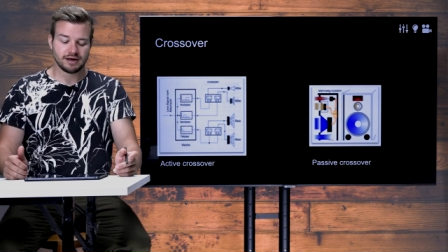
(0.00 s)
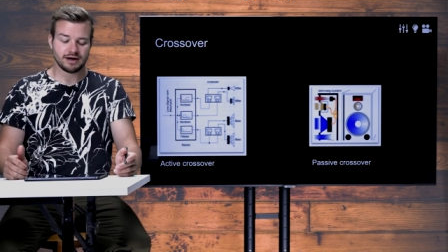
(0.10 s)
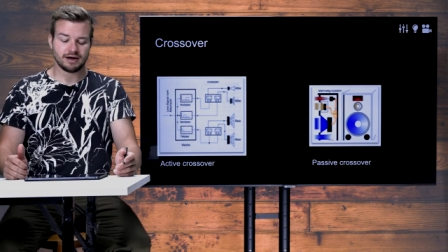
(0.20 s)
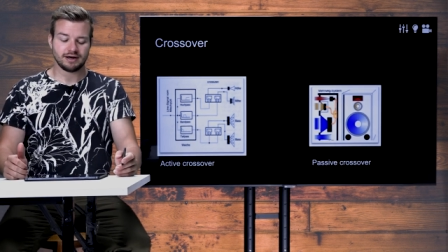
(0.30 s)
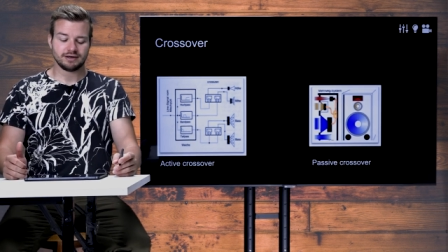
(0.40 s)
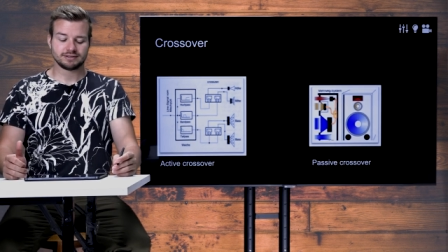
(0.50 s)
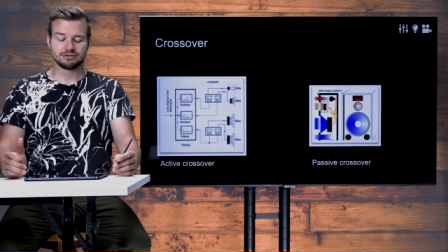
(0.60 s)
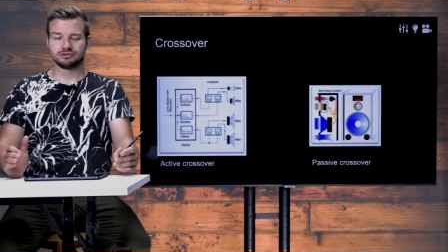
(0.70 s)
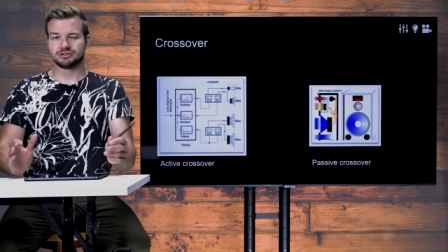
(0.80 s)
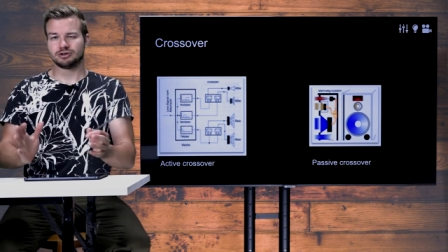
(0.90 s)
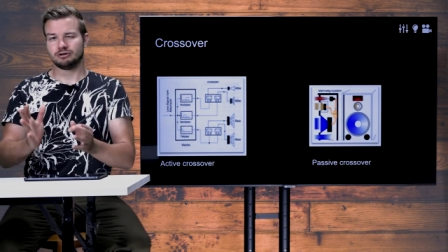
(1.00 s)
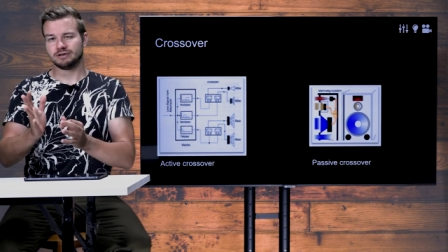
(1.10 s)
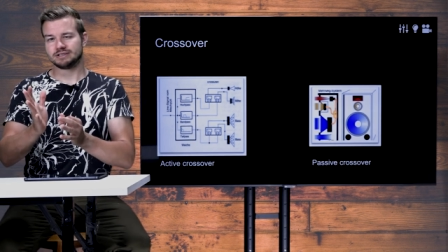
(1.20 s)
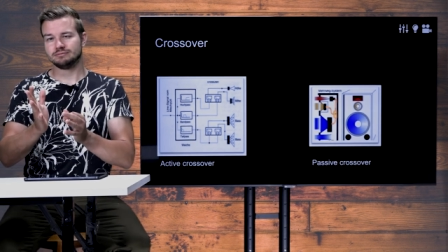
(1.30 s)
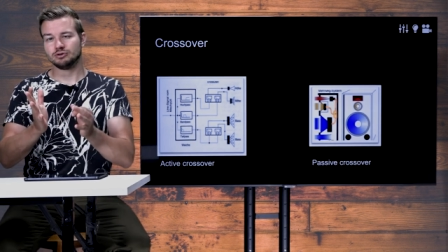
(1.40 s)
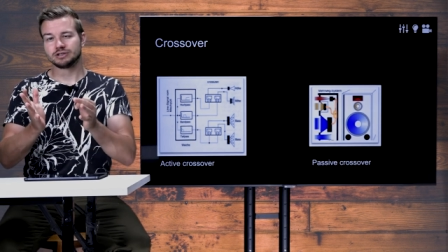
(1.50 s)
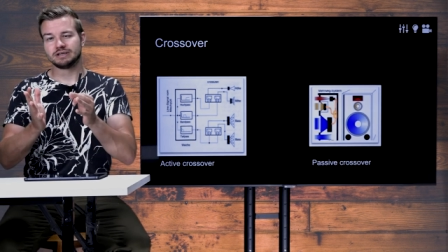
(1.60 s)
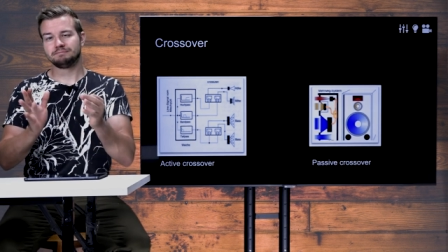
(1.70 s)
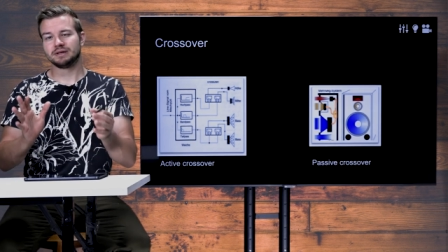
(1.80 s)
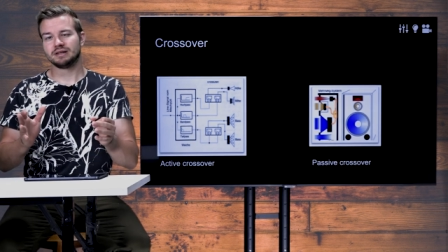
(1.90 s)
Uh, so there is always
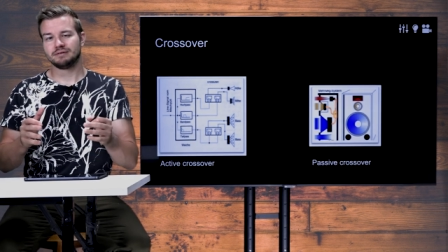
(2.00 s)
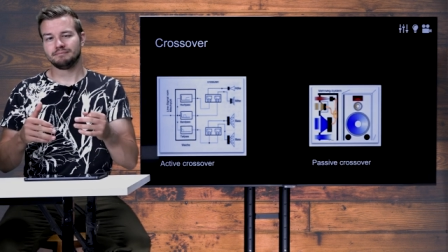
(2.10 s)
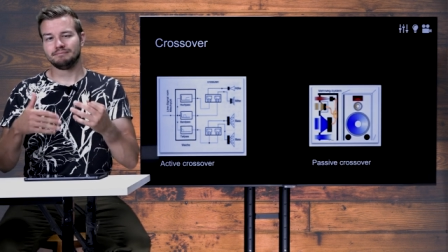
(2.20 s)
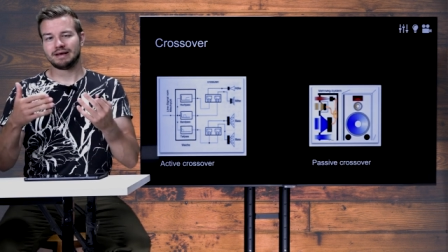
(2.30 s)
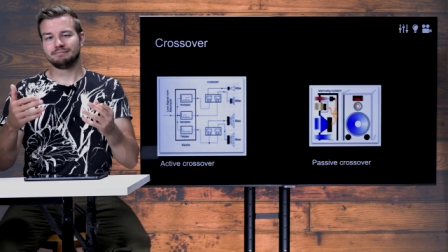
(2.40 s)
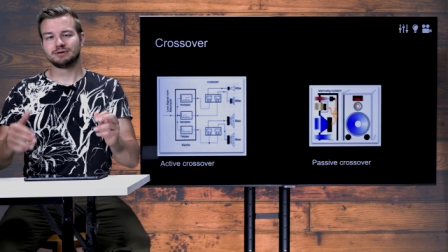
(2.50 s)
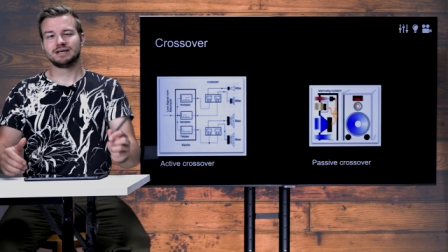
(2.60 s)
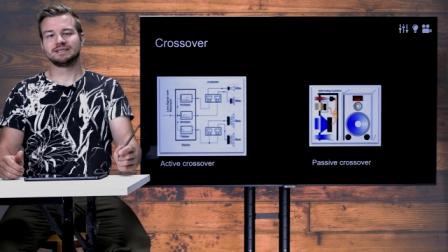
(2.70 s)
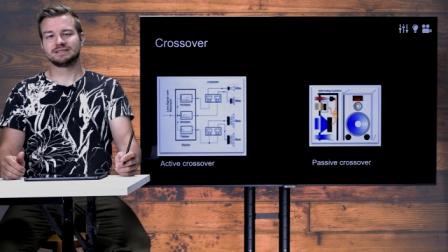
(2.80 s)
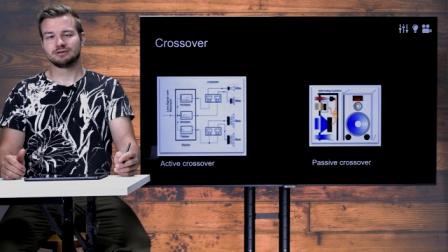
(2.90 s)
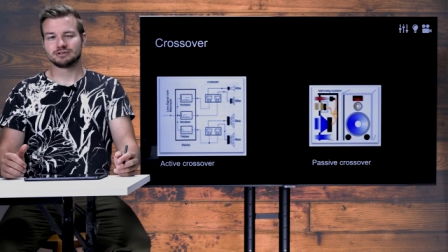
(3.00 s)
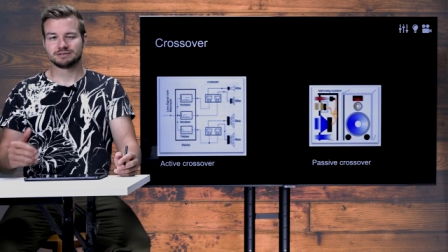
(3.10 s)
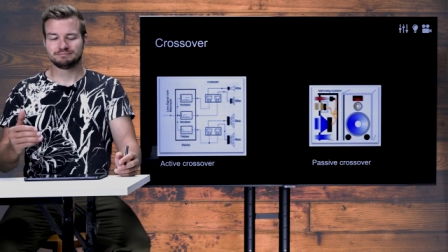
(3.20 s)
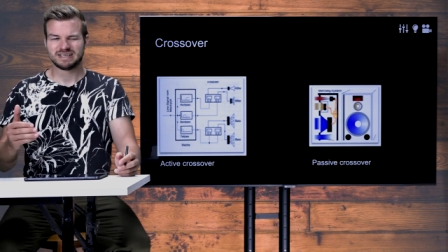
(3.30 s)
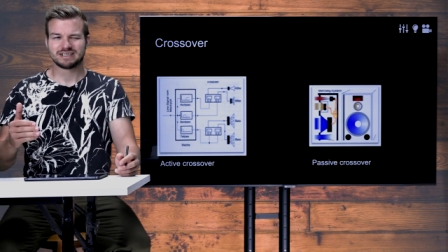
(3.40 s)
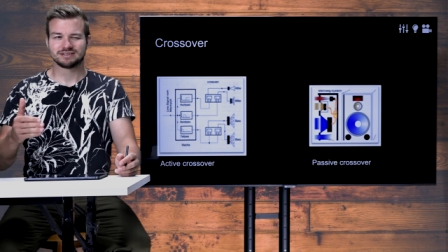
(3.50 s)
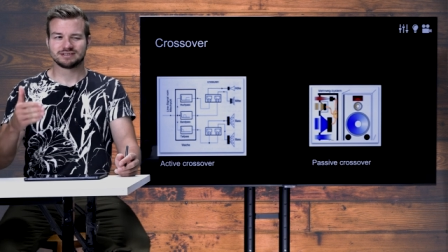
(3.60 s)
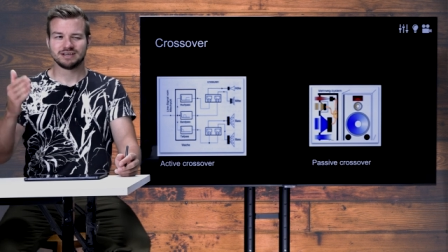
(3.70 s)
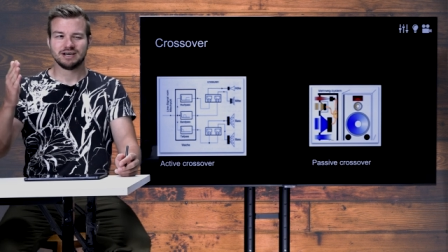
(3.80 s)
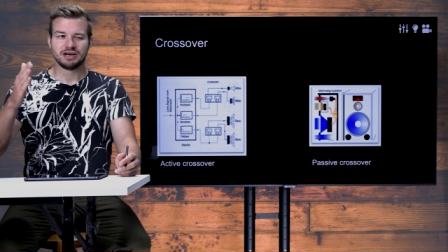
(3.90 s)
multiple membranes or
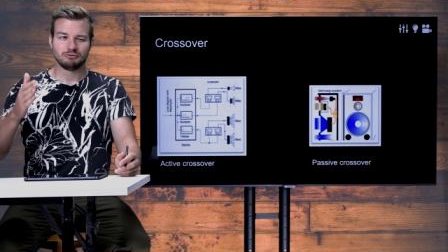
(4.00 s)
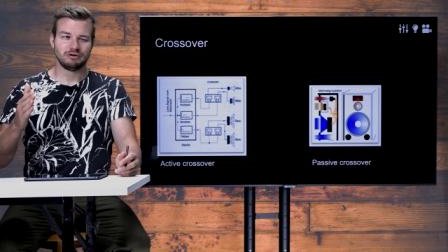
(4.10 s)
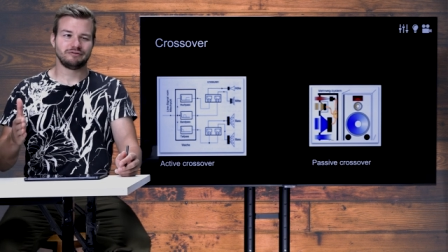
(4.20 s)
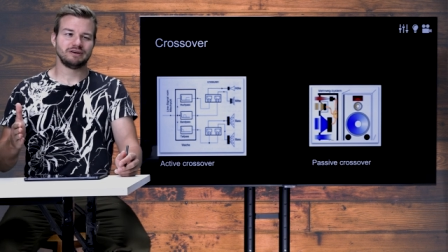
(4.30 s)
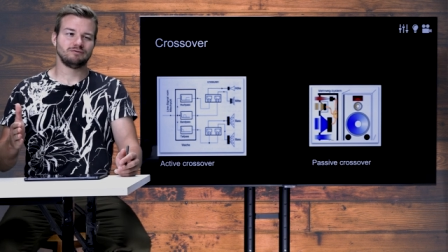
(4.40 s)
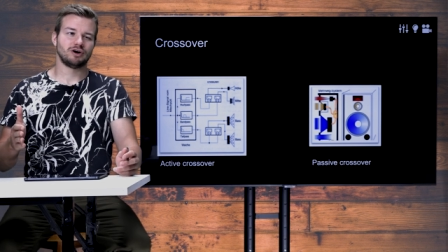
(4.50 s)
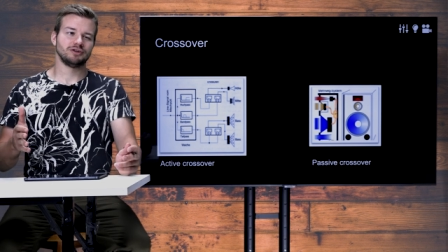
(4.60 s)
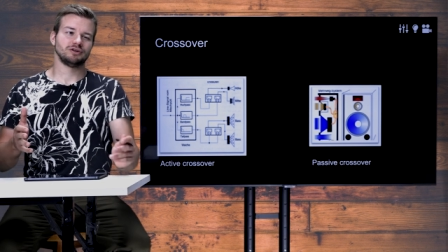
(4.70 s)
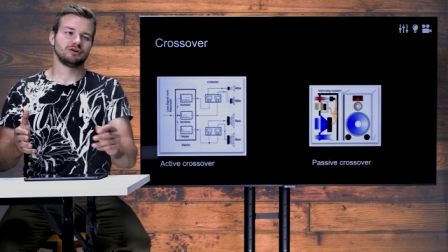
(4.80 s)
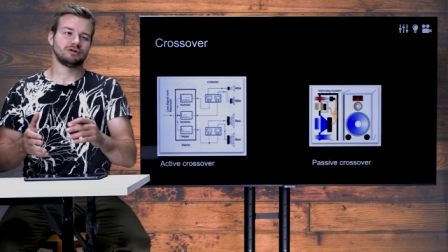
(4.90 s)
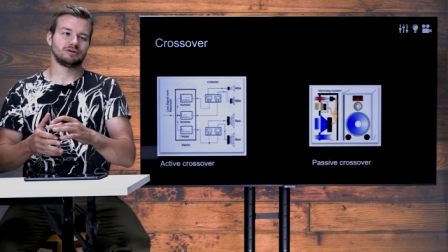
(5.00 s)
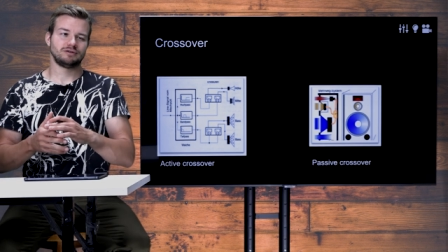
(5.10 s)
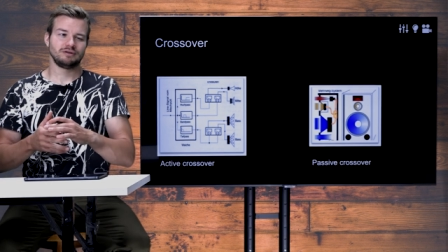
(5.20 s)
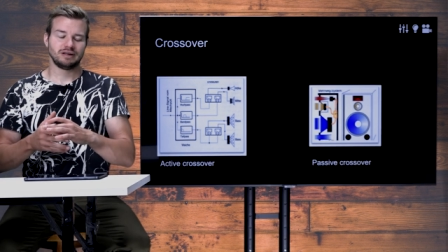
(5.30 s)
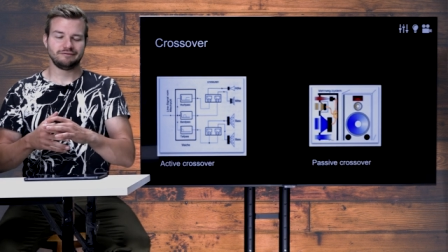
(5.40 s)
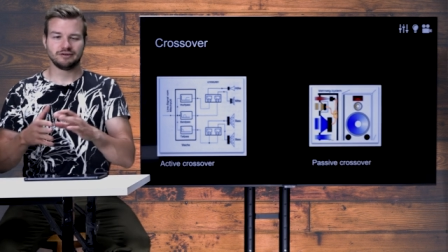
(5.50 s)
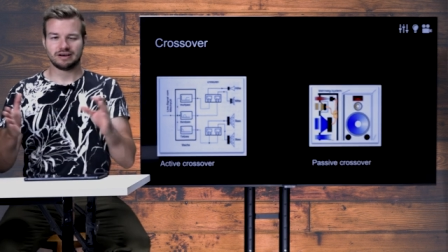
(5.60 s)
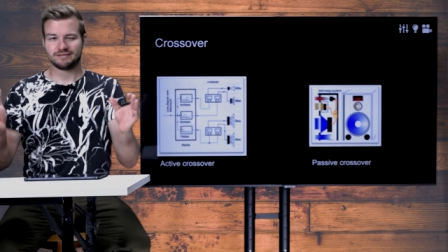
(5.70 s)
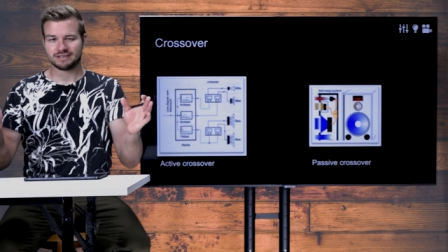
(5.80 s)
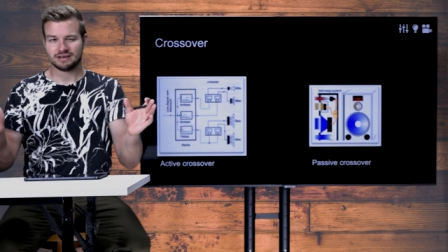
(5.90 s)
speakers within one or if you
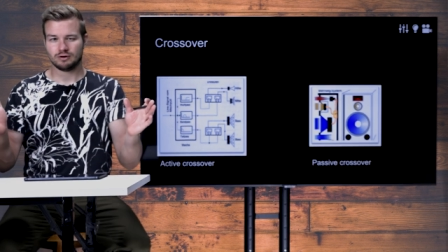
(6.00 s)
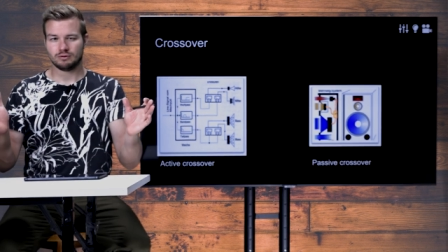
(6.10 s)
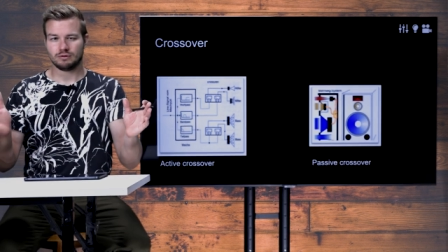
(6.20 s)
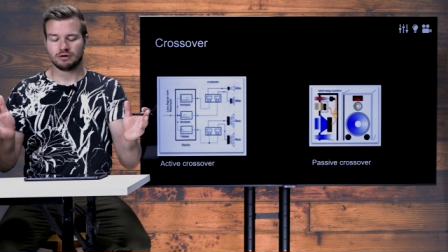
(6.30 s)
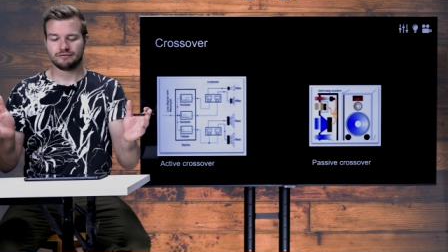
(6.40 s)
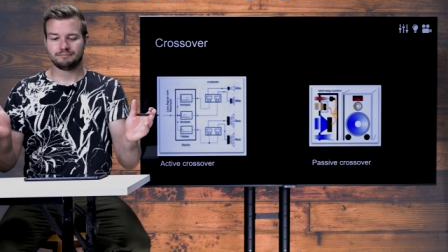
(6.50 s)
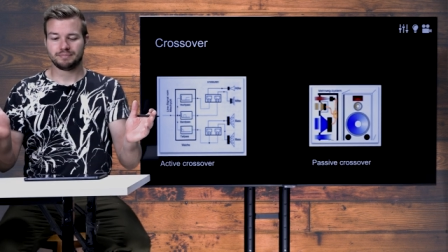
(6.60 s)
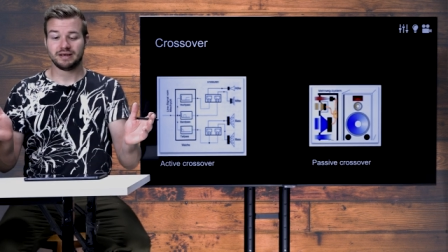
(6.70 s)
have a, a whole of a